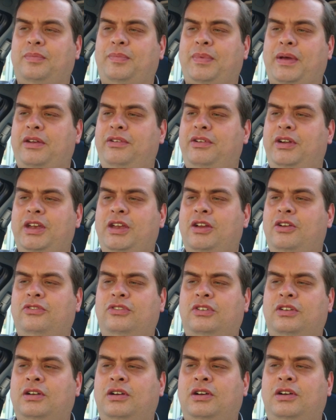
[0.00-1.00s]
about
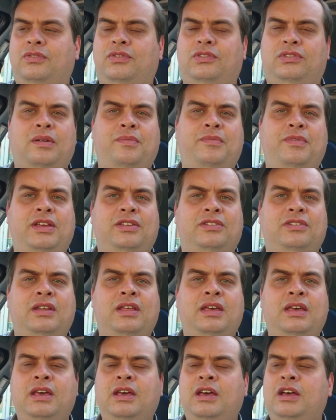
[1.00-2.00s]
900 cars for some reason.
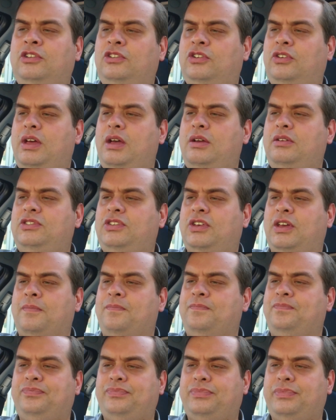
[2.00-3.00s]
Toyota,